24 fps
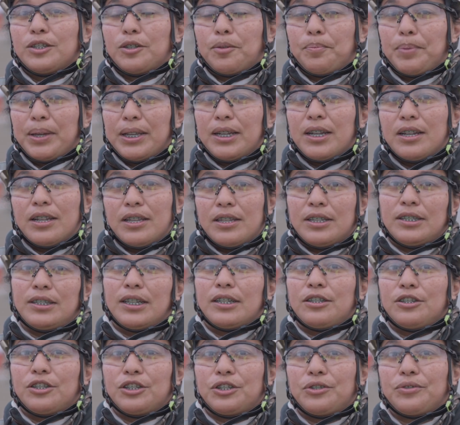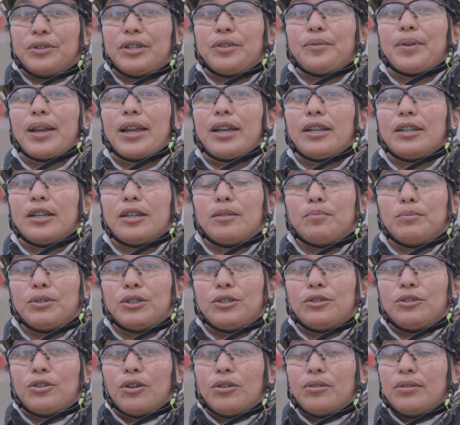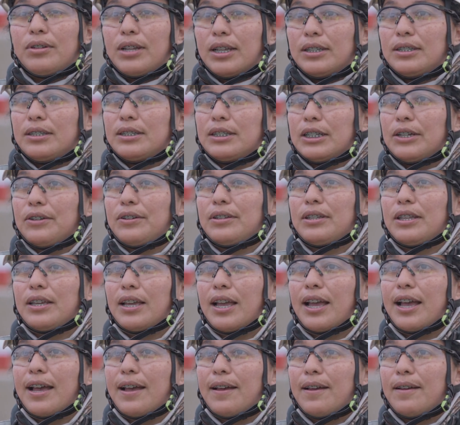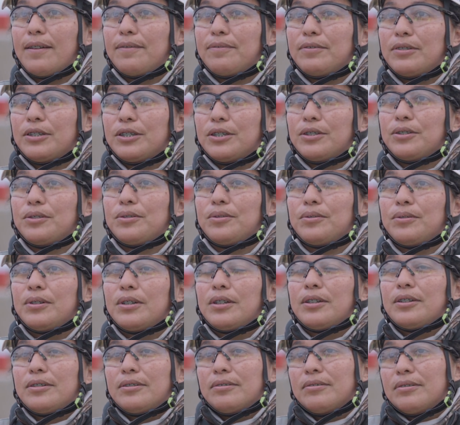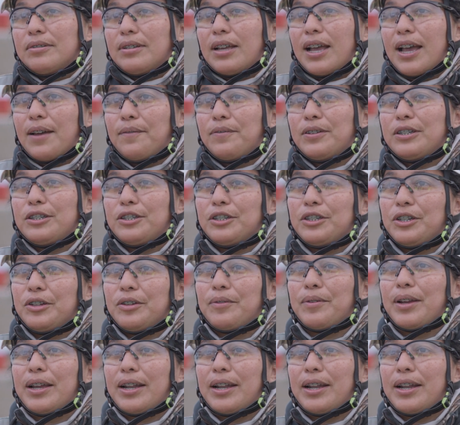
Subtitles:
something that was nimble, something that was quick, and something that was easy to use. And that's exactly